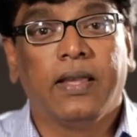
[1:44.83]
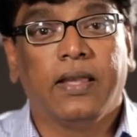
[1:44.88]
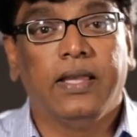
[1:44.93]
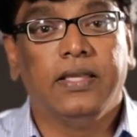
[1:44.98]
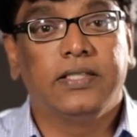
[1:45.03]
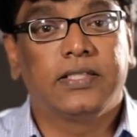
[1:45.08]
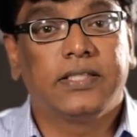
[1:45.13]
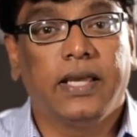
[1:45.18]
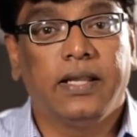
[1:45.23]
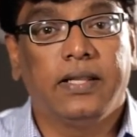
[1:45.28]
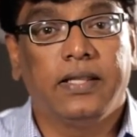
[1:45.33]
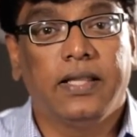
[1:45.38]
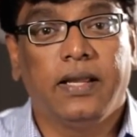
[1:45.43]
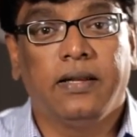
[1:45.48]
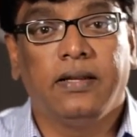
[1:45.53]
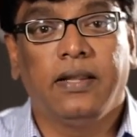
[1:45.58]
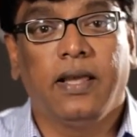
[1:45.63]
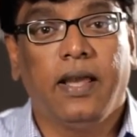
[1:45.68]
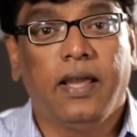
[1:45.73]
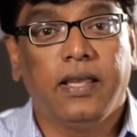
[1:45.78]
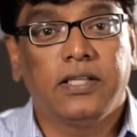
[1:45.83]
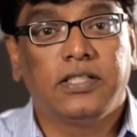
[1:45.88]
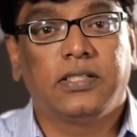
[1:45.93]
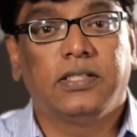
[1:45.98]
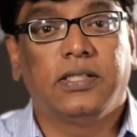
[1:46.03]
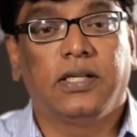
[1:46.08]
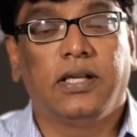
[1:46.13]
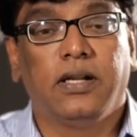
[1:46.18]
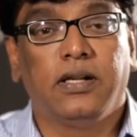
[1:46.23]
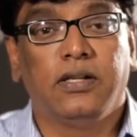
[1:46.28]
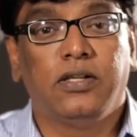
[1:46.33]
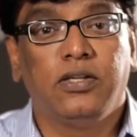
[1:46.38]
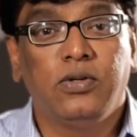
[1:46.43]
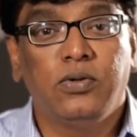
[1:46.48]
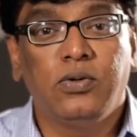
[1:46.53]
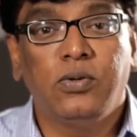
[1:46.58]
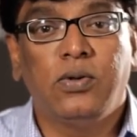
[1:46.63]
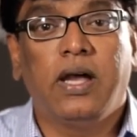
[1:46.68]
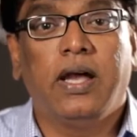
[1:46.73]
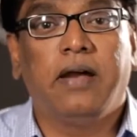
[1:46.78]
He said that, "Esther,
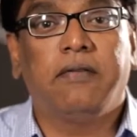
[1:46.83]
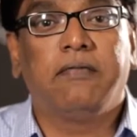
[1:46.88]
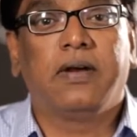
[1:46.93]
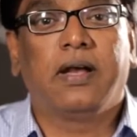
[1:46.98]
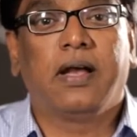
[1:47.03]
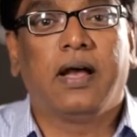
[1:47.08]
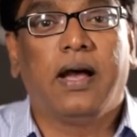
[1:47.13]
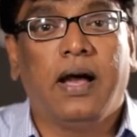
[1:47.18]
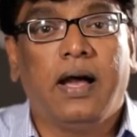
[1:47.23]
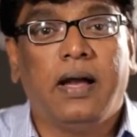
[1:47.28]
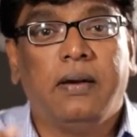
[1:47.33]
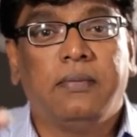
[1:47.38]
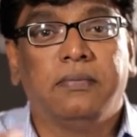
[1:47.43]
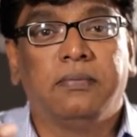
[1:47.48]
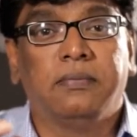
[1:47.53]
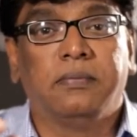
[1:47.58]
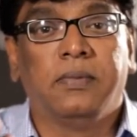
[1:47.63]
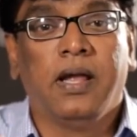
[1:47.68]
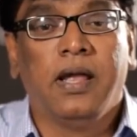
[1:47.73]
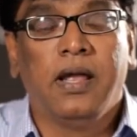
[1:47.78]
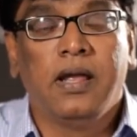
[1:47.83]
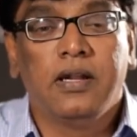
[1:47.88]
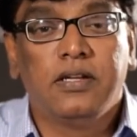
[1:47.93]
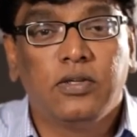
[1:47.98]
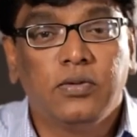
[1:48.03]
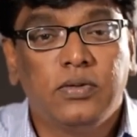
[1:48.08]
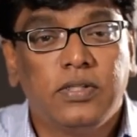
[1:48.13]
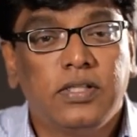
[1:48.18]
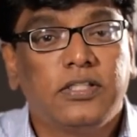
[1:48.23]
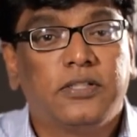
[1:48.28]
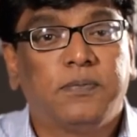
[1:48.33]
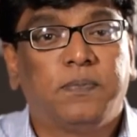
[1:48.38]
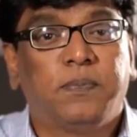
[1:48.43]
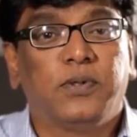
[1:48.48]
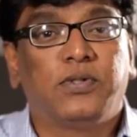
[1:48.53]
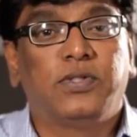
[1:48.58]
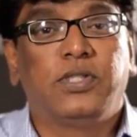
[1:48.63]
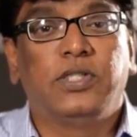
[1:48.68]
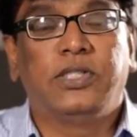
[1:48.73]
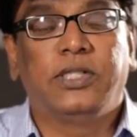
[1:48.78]
you have come to this
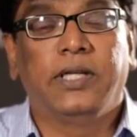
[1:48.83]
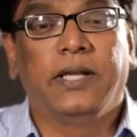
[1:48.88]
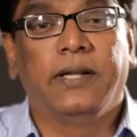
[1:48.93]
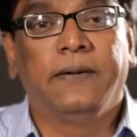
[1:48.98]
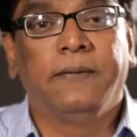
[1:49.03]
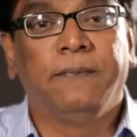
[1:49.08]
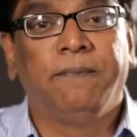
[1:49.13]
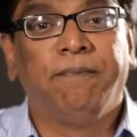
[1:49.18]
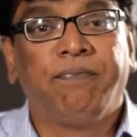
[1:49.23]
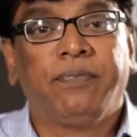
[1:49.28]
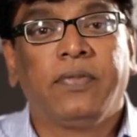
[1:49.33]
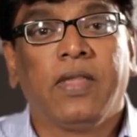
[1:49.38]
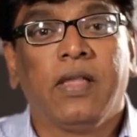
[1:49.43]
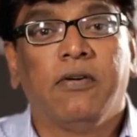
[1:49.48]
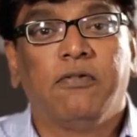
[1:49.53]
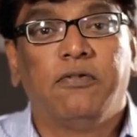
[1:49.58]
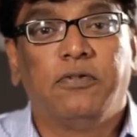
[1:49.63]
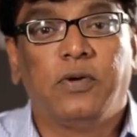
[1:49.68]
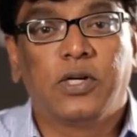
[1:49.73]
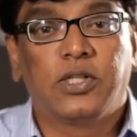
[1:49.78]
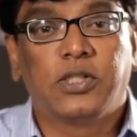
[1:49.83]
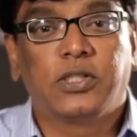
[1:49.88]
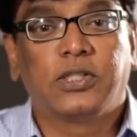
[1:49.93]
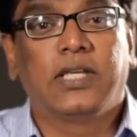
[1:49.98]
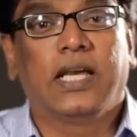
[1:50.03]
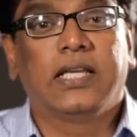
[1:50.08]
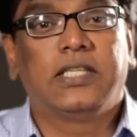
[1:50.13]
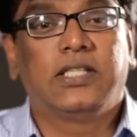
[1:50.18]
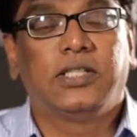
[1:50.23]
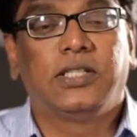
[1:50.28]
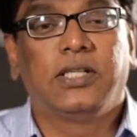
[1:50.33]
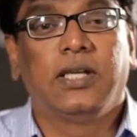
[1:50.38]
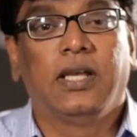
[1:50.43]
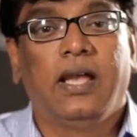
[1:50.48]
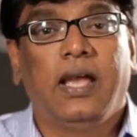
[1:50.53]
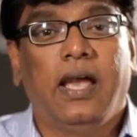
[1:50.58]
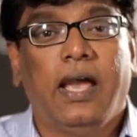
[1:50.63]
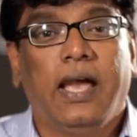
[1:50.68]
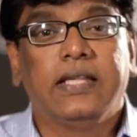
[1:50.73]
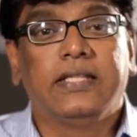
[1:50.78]
position for such
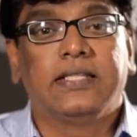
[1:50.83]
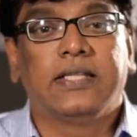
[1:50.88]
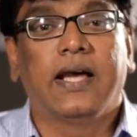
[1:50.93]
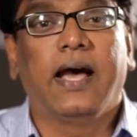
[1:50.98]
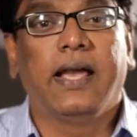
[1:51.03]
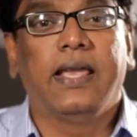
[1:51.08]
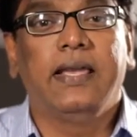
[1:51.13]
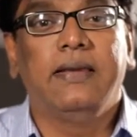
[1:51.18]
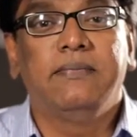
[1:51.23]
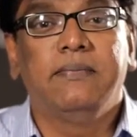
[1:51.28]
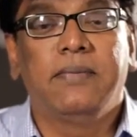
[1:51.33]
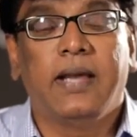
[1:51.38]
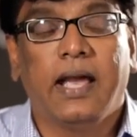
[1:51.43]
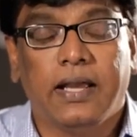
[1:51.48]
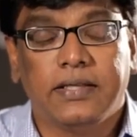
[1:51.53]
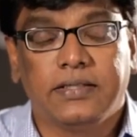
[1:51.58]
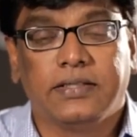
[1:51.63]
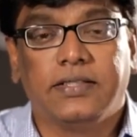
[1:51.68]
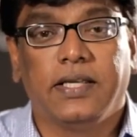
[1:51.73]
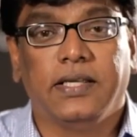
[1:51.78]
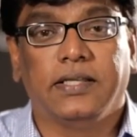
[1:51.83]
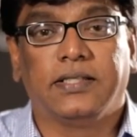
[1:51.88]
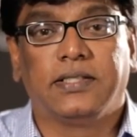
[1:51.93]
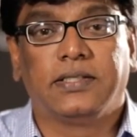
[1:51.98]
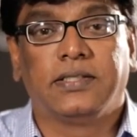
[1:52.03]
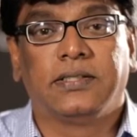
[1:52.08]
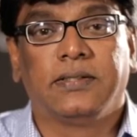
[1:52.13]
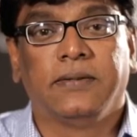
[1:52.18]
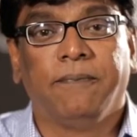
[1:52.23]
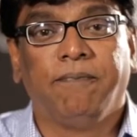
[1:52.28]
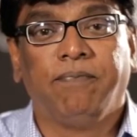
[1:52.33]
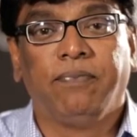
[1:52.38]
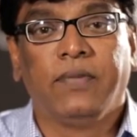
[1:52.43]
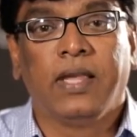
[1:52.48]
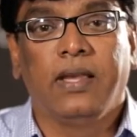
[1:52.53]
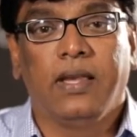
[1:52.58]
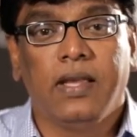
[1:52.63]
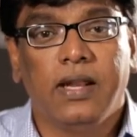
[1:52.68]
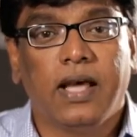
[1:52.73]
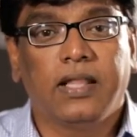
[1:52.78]
a time as this."
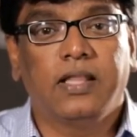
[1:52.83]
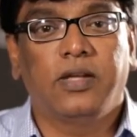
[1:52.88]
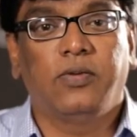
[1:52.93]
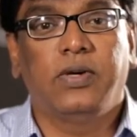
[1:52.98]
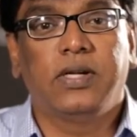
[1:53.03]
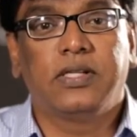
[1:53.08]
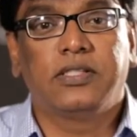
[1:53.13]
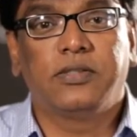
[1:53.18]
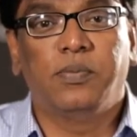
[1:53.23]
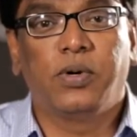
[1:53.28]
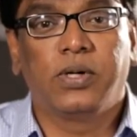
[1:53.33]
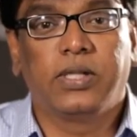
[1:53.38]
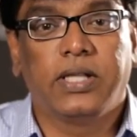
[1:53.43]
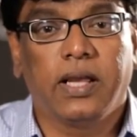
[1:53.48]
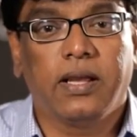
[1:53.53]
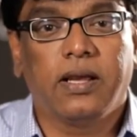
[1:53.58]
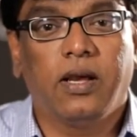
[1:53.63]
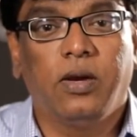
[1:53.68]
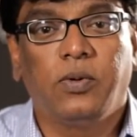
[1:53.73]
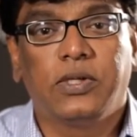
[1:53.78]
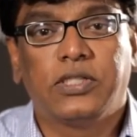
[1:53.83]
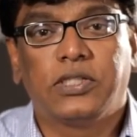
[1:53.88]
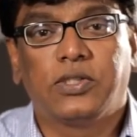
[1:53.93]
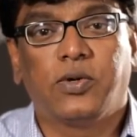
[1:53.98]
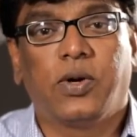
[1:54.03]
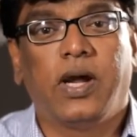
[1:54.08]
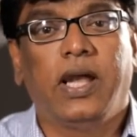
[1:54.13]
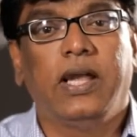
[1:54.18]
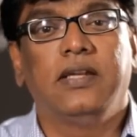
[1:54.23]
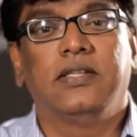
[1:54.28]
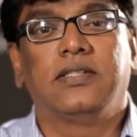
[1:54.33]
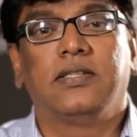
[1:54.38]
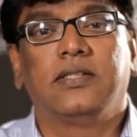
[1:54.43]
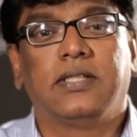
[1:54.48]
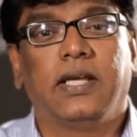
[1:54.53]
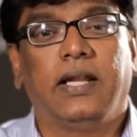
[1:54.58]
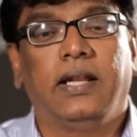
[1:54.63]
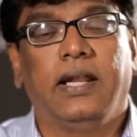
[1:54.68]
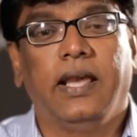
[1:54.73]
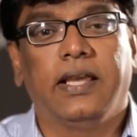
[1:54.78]
In other words, Mordecai was trying to
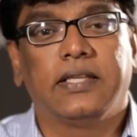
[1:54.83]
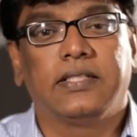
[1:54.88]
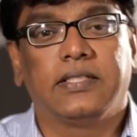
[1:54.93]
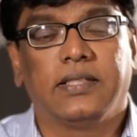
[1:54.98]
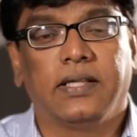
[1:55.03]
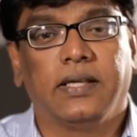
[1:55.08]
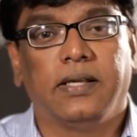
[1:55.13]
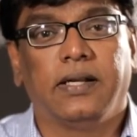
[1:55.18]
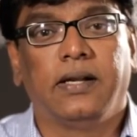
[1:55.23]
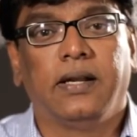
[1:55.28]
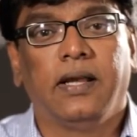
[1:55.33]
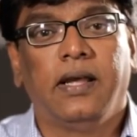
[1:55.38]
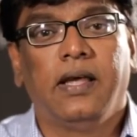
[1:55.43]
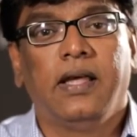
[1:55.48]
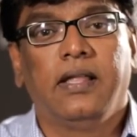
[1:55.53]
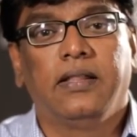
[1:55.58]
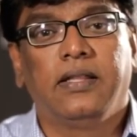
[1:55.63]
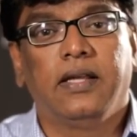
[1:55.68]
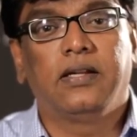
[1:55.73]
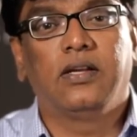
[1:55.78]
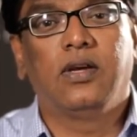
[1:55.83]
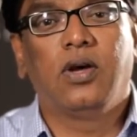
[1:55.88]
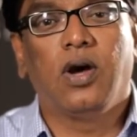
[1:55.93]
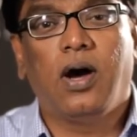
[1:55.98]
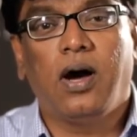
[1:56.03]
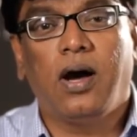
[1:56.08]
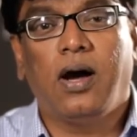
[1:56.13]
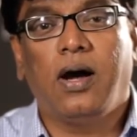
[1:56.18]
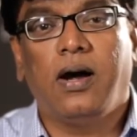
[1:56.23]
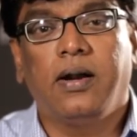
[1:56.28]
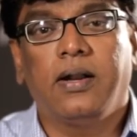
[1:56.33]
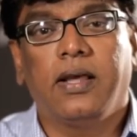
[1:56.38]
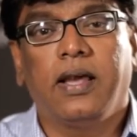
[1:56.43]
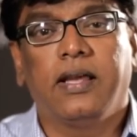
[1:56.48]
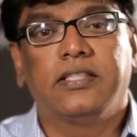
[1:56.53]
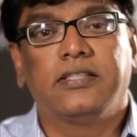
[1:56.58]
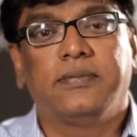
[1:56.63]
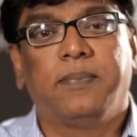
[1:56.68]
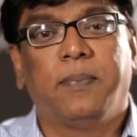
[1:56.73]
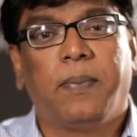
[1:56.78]
tell Esther that God
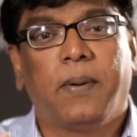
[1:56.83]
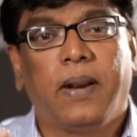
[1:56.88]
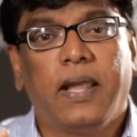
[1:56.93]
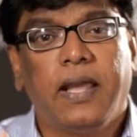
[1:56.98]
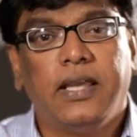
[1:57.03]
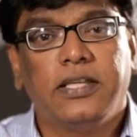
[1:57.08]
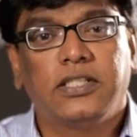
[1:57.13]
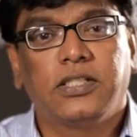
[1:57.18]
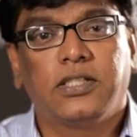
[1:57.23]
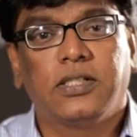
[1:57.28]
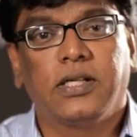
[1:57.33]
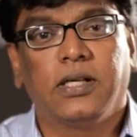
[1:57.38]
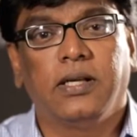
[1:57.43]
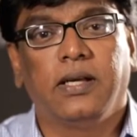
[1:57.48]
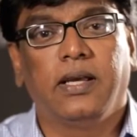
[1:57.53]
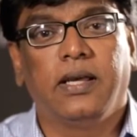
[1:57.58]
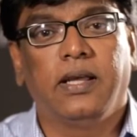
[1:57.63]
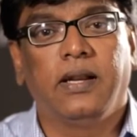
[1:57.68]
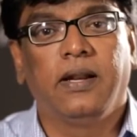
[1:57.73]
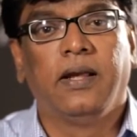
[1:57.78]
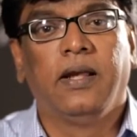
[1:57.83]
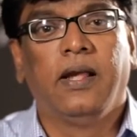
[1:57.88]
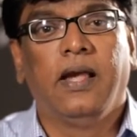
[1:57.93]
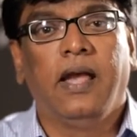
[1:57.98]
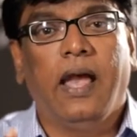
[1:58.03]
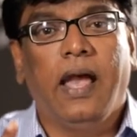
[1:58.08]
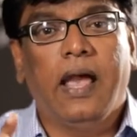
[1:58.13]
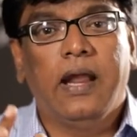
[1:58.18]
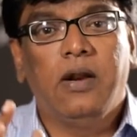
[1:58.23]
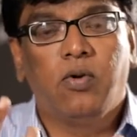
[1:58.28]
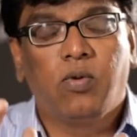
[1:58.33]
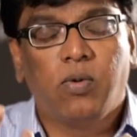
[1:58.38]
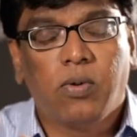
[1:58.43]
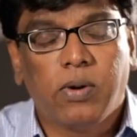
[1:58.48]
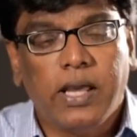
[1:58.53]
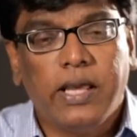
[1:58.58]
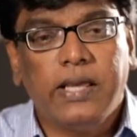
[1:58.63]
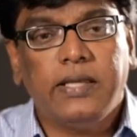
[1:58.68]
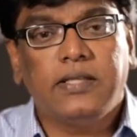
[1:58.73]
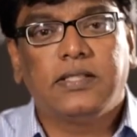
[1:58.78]
has placed her and
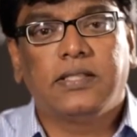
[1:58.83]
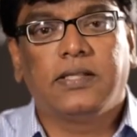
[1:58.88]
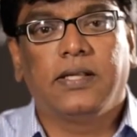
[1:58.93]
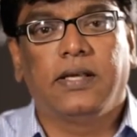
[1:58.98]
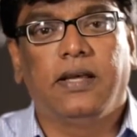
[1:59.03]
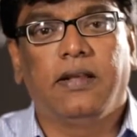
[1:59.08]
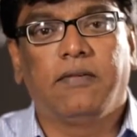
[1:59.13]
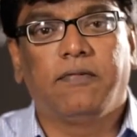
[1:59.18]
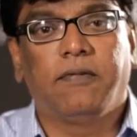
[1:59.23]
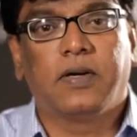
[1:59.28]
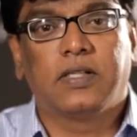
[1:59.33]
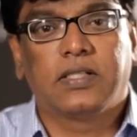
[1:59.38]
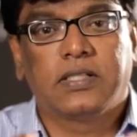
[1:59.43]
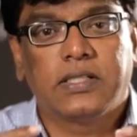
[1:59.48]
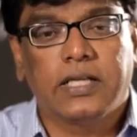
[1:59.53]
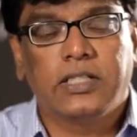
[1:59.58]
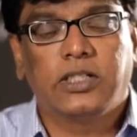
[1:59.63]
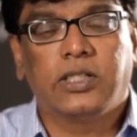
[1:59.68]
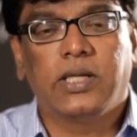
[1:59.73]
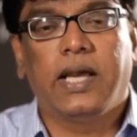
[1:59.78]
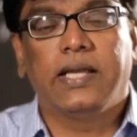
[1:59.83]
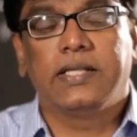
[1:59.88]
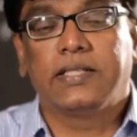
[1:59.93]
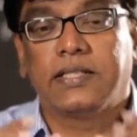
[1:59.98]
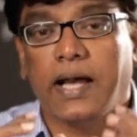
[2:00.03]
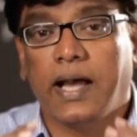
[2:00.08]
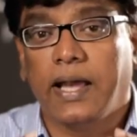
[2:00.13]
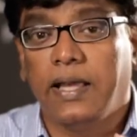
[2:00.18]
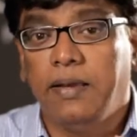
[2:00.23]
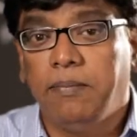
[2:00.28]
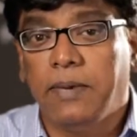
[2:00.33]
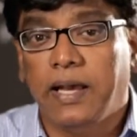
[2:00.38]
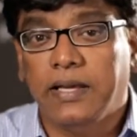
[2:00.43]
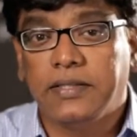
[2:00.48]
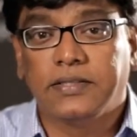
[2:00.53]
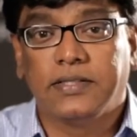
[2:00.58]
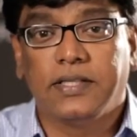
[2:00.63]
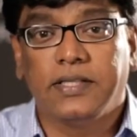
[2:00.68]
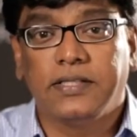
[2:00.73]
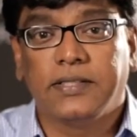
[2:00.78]
raised her for such a time
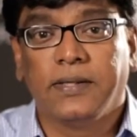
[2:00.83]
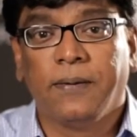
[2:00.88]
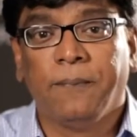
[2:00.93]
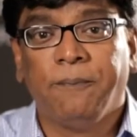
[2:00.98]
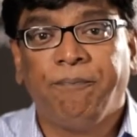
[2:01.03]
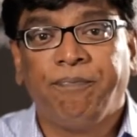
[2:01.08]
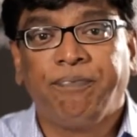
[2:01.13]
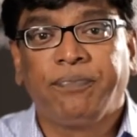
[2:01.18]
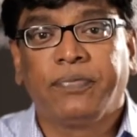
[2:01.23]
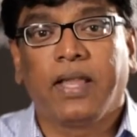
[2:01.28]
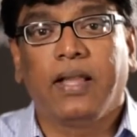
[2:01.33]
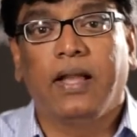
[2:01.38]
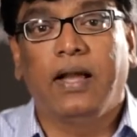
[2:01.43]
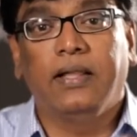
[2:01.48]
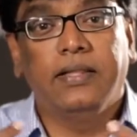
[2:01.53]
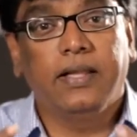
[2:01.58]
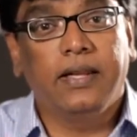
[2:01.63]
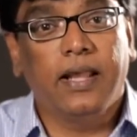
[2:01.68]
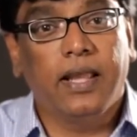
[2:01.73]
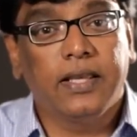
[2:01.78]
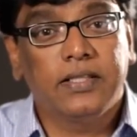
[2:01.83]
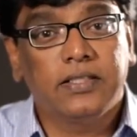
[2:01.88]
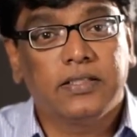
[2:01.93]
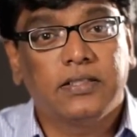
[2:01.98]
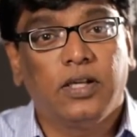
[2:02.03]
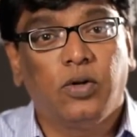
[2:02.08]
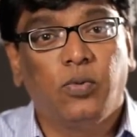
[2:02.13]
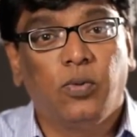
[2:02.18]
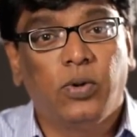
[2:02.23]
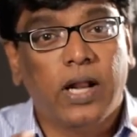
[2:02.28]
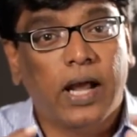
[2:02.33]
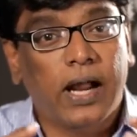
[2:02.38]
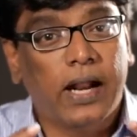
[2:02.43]
as this, and that Esther would